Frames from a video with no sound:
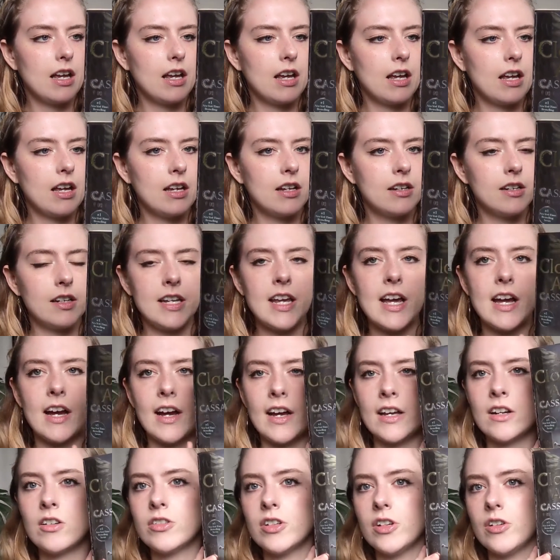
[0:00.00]
And yeah,
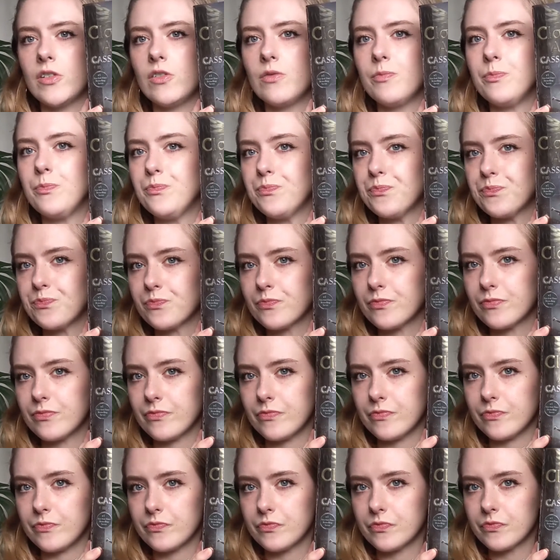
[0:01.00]
I don't know.
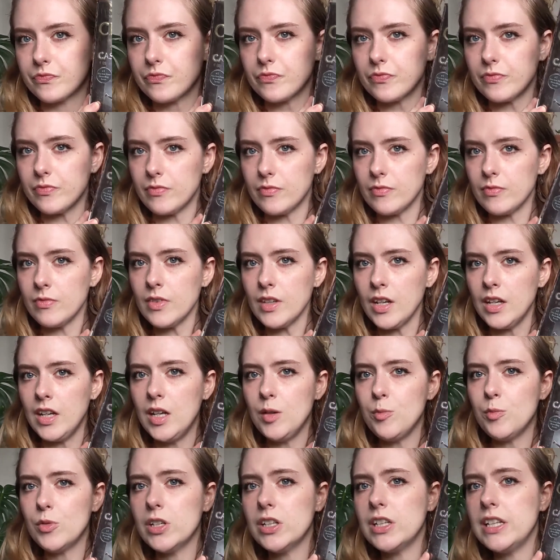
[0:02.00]

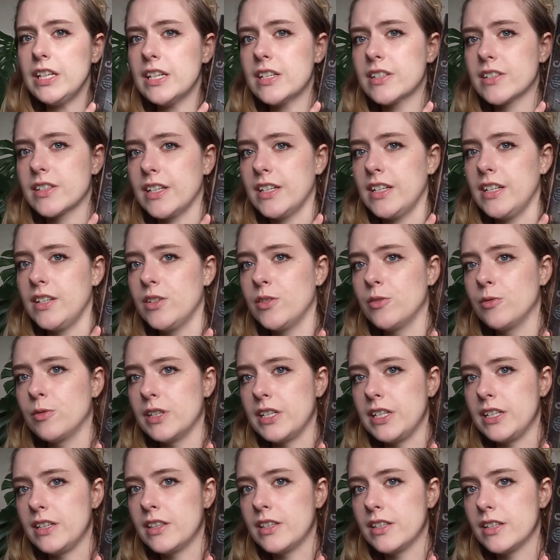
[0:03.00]
I'm really excited to
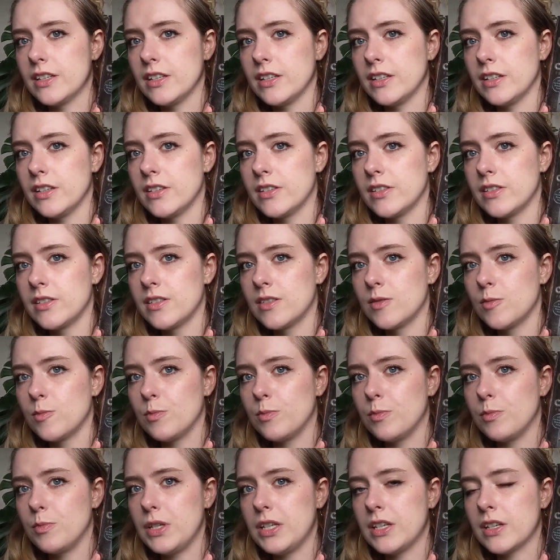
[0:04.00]
read this
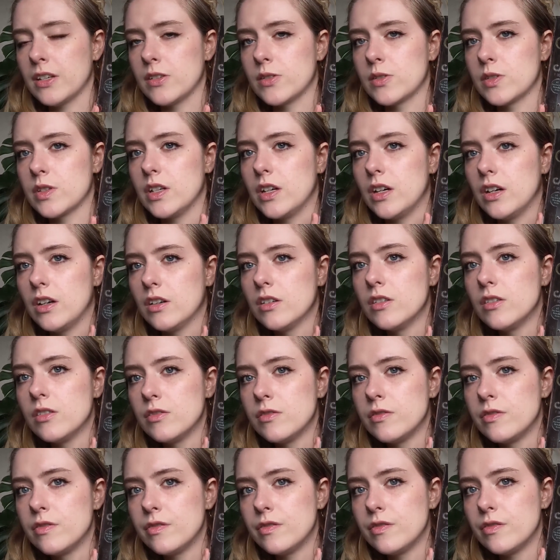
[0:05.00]
because
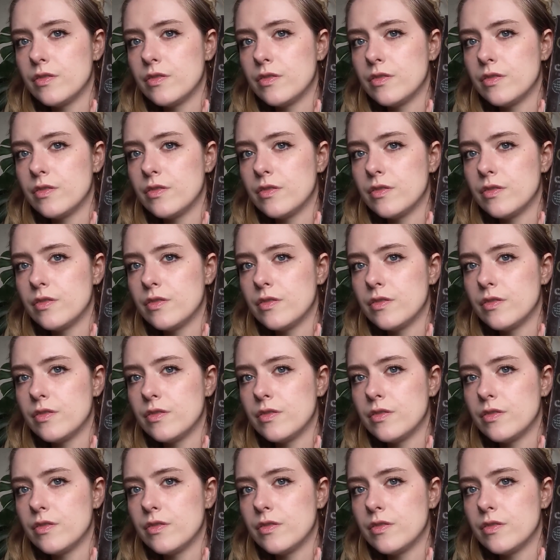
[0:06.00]
of